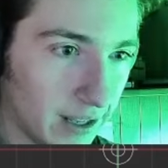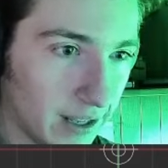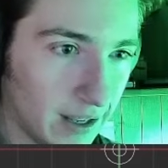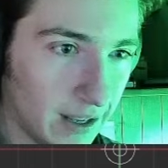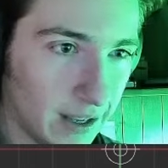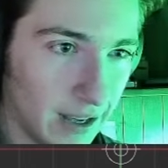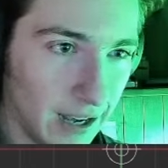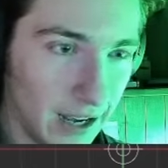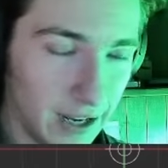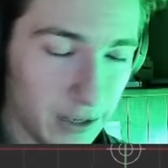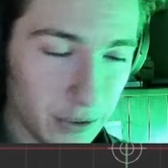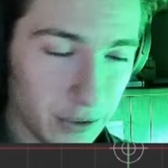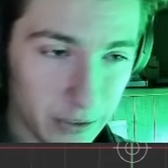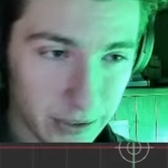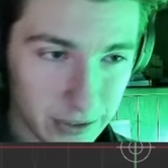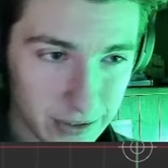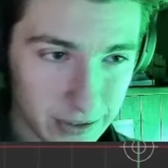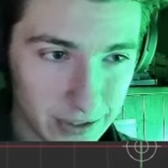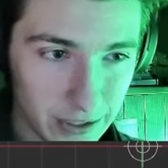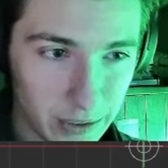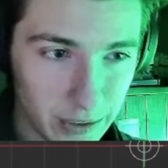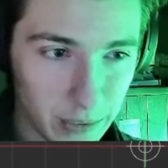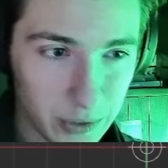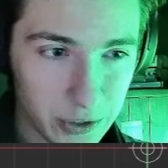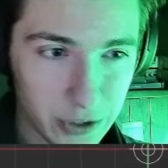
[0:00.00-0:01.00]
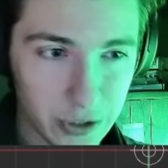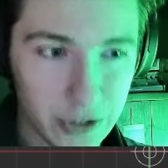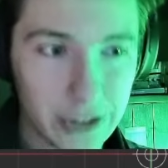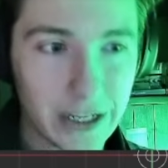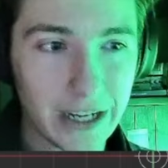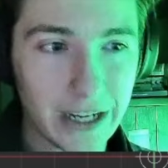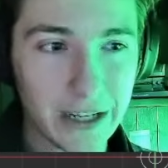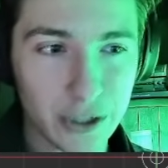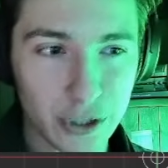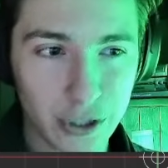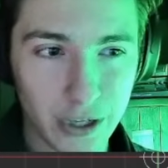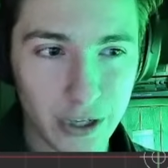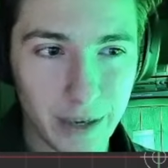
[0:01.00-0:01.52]
And you can see which
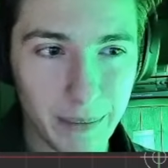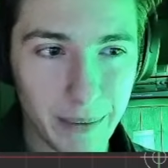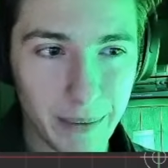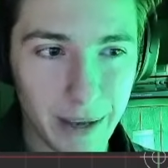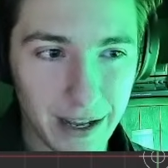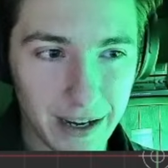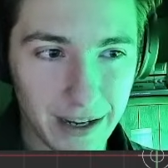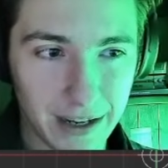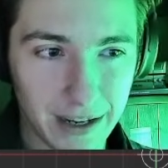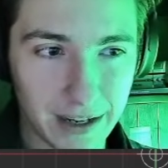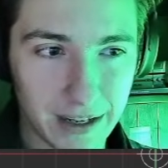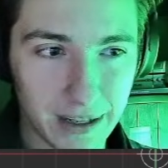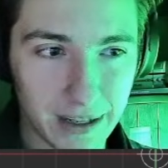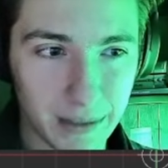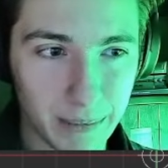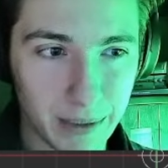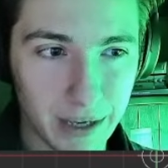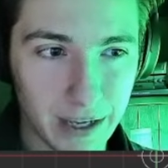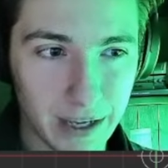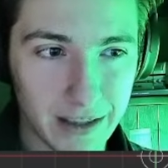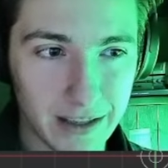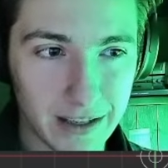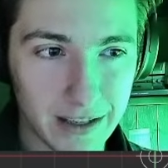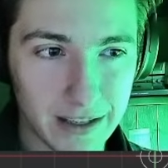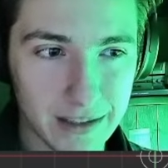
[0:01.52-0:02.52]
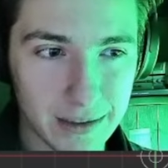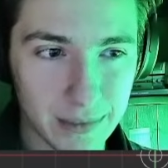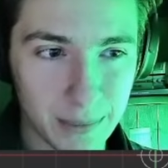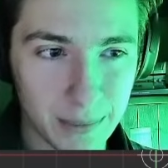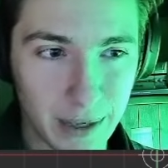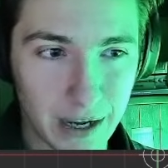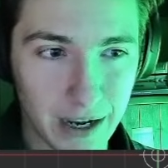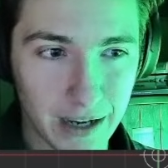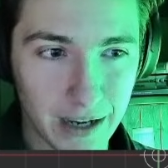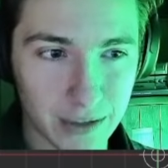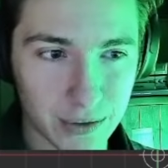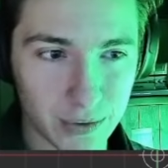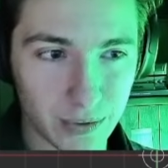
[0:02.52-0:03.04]
section I'm editing by this
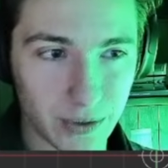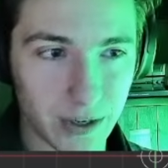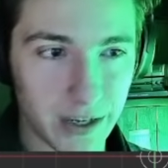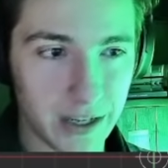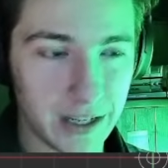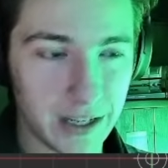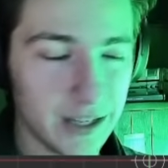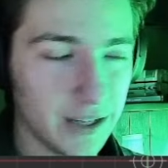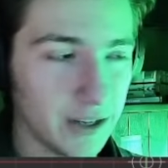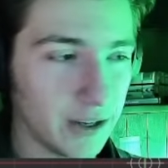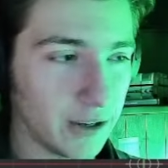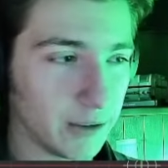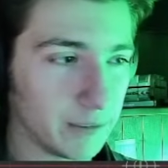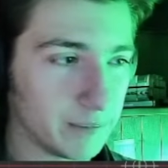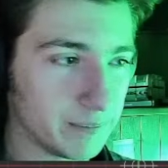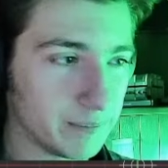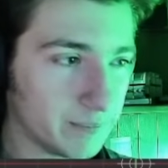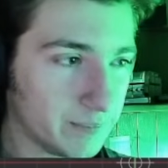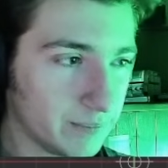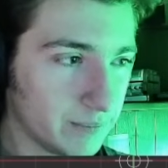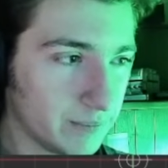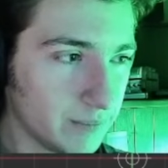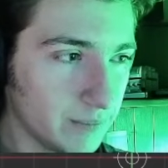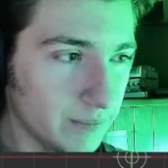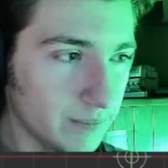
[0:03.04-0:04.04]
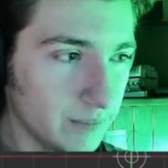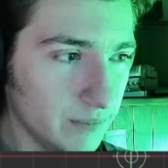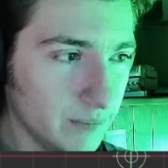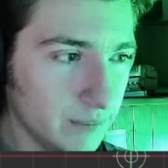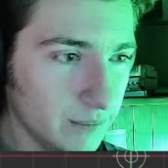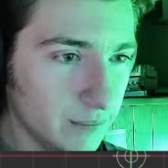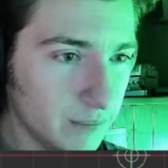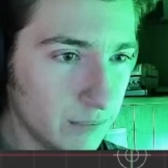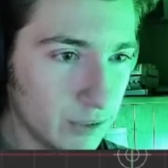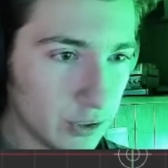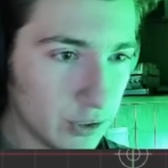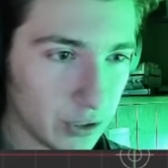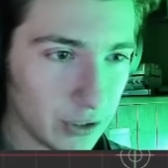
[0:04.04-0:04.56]
box right here.
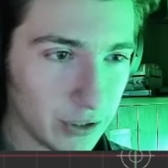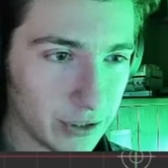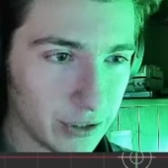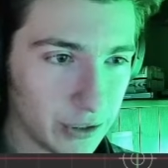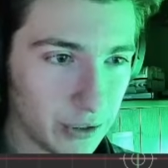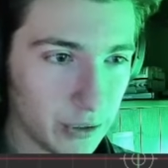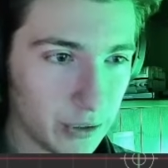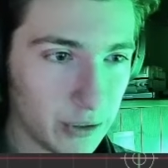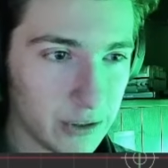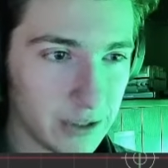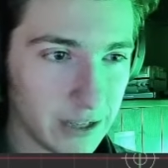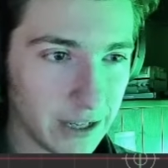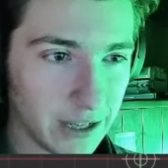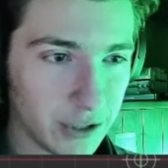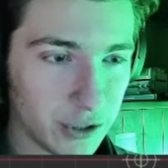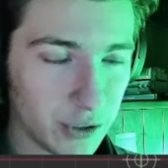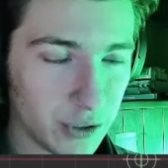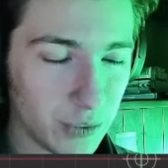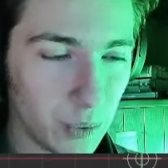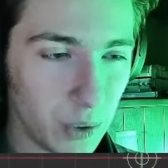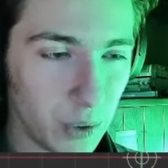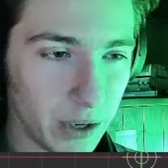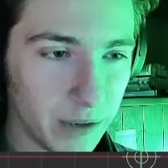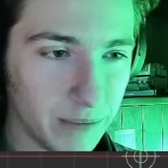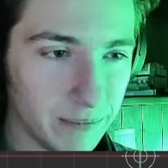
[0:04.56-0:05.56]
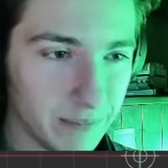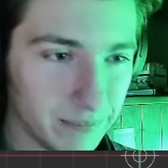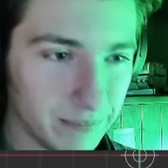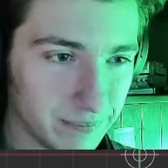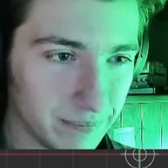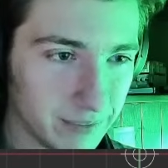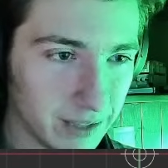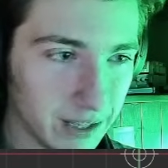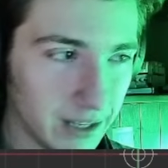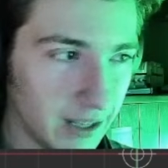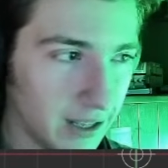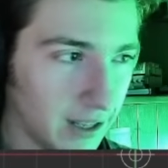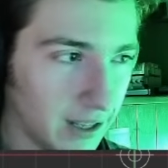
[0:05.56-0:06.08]
So let's go to section 1,
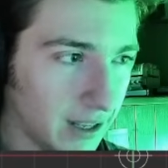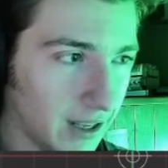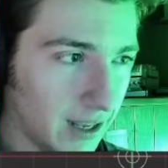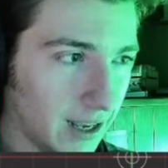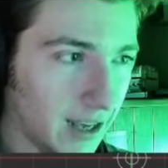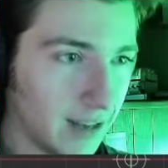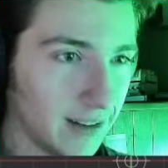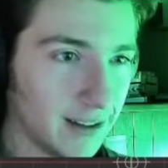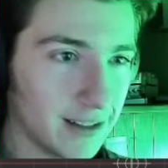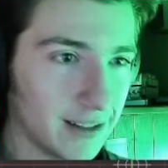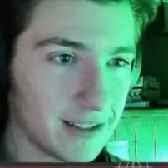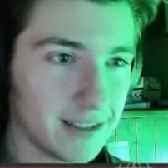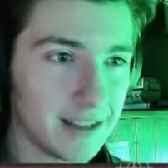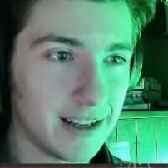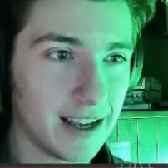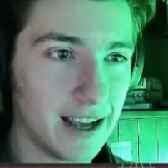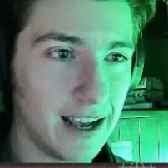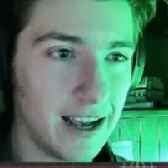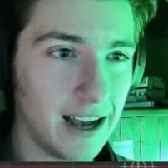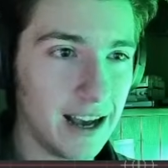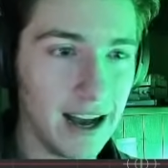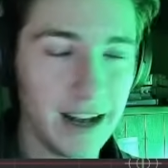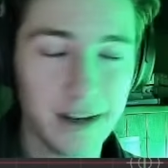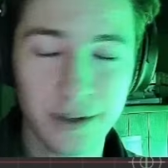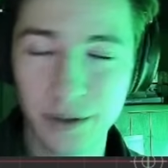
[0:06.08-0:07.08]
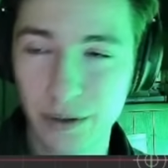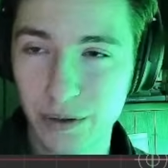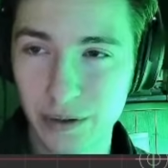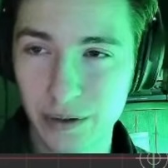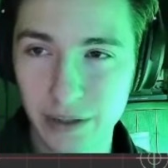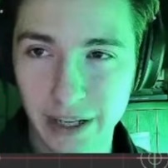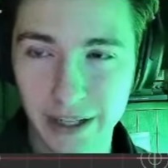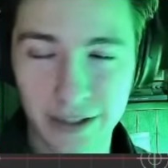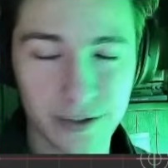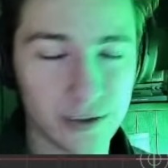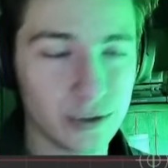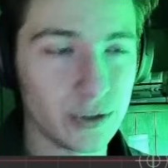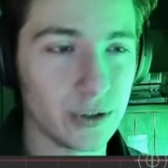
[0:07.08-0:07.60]
and let's say I don't
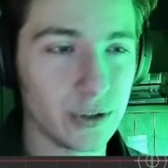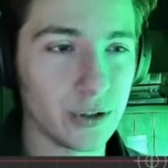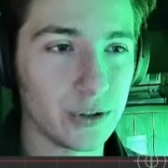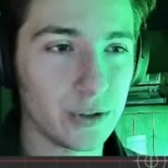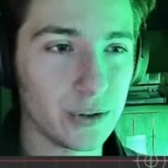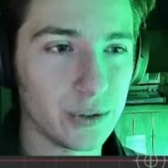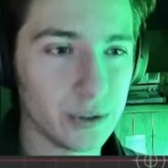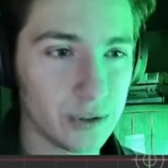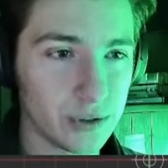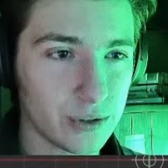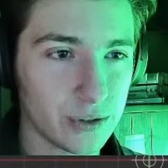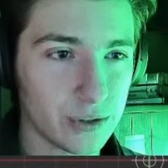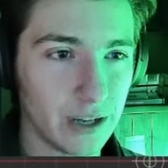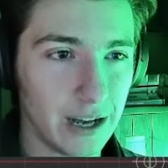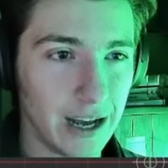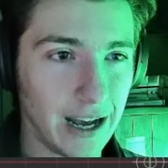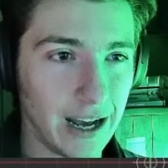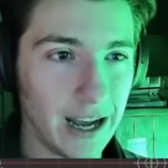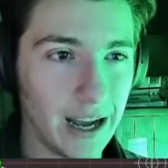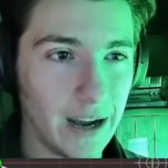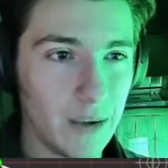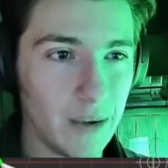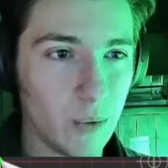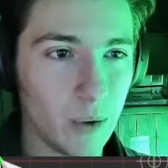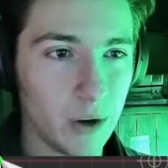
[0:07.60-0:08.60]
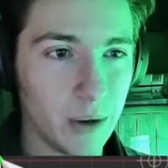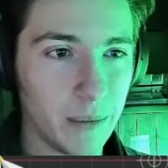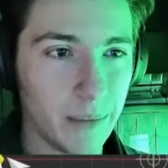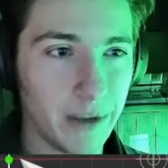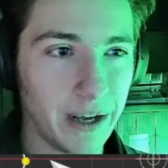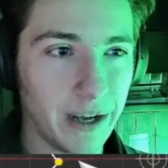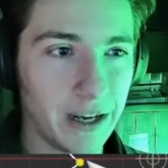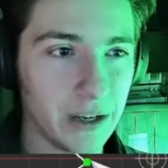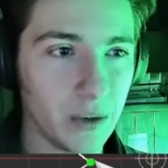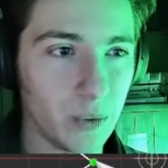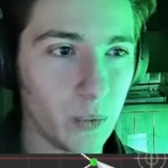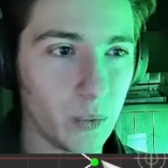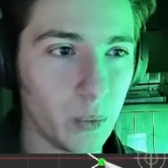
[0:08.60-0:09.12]
like circles, I want to
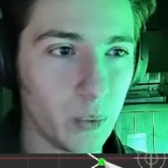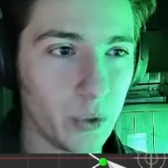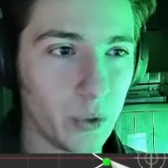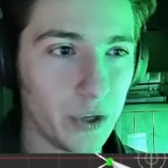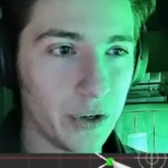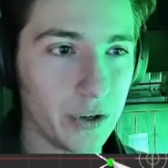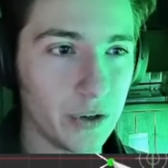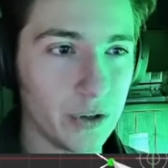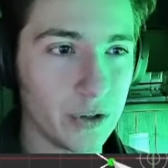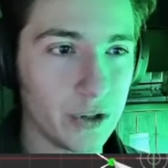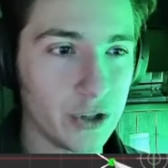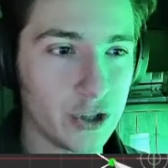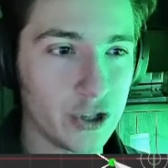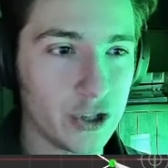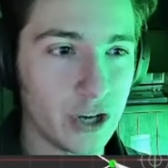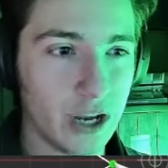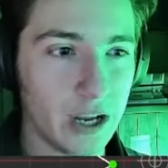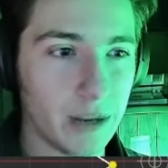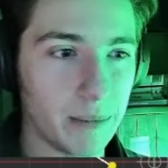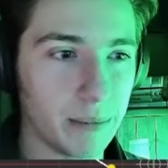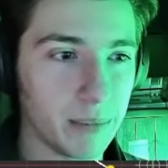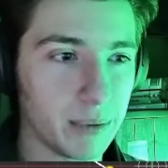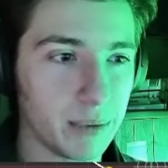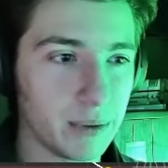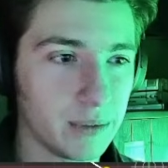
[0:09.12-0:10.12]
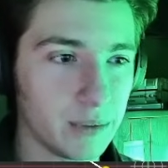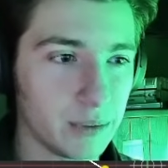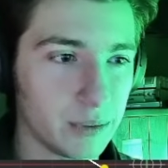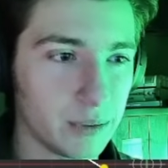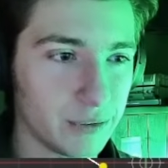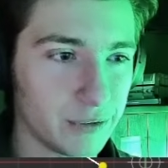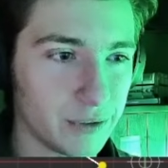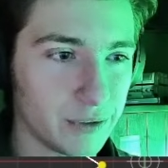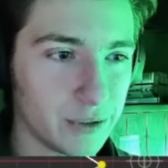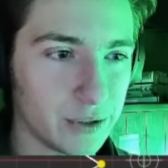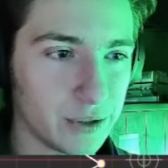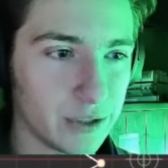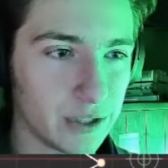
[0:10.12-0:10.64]
make a weird shape. Well,
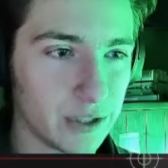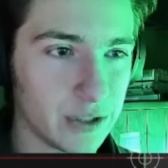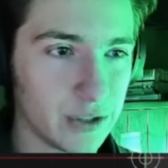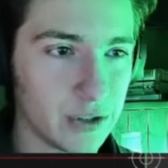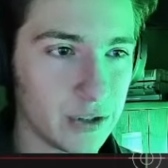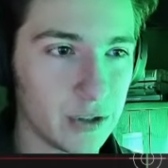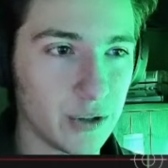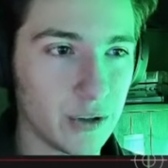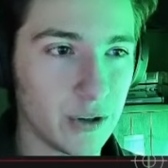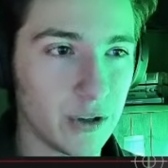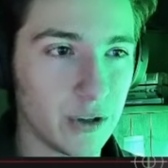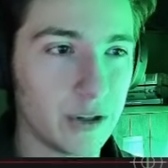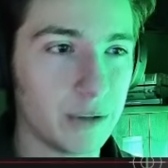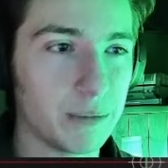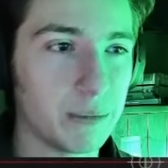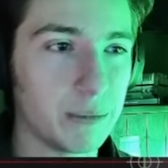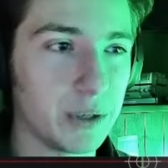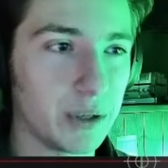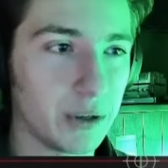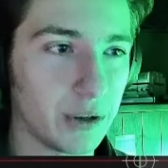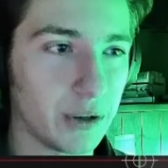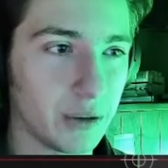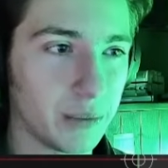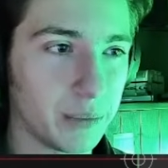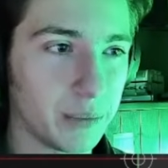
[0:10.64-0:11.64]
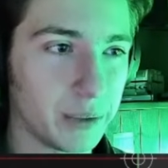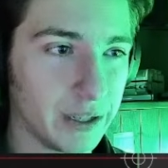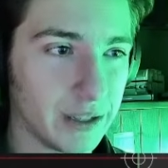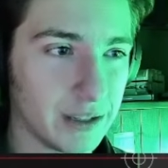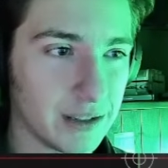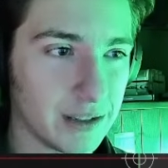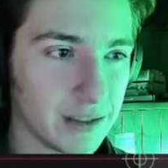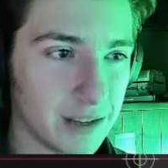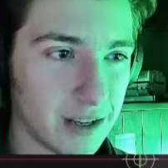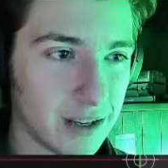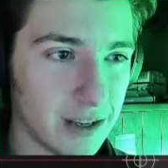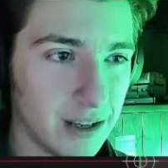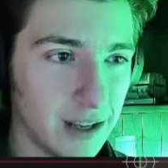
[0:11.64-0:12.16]
first let's turn on the mirror
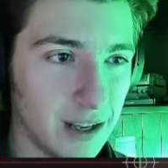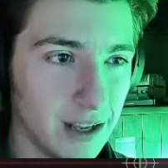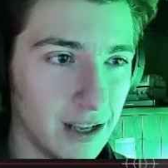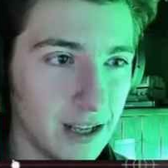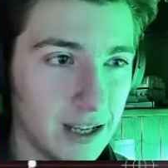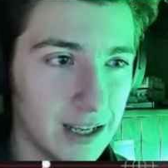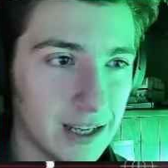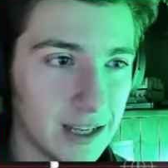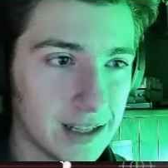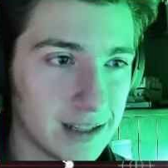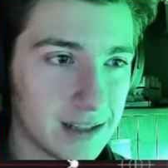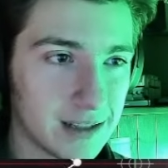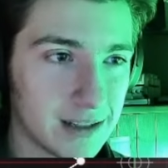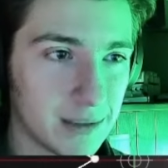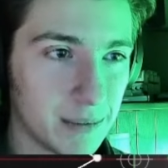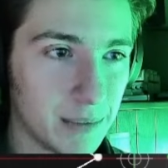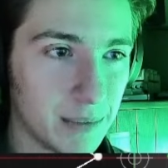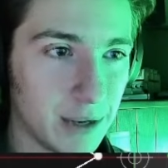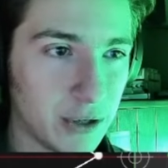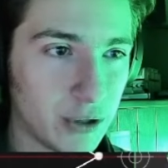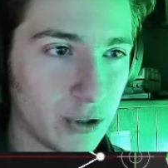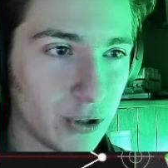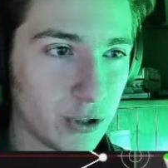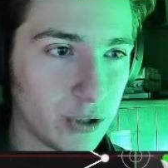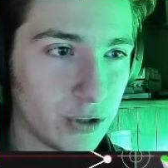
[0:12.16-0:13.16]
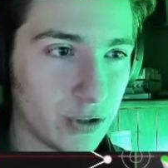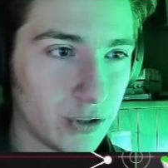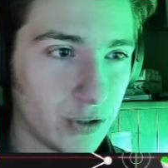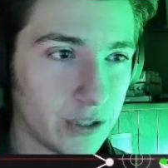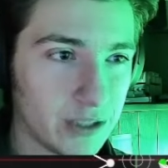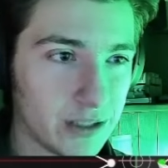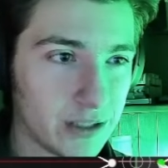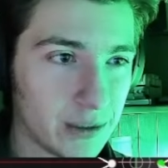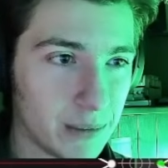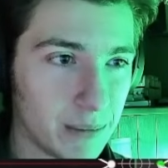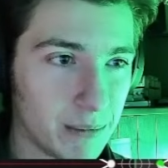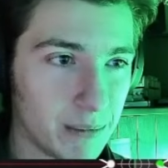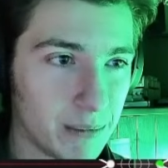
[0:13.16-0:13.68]
because symmetrical
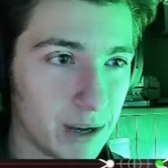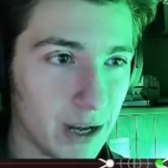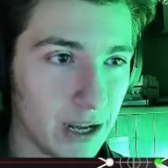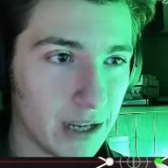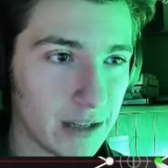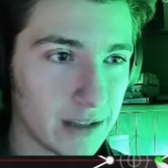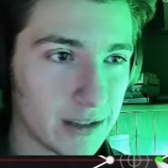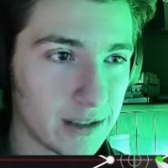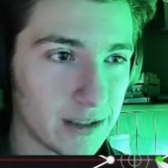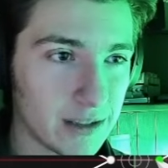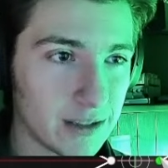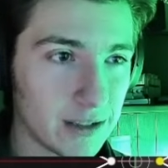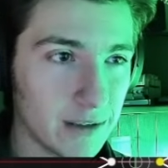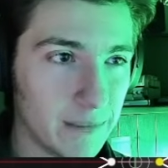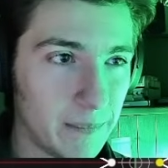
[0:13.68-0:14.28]
is a must.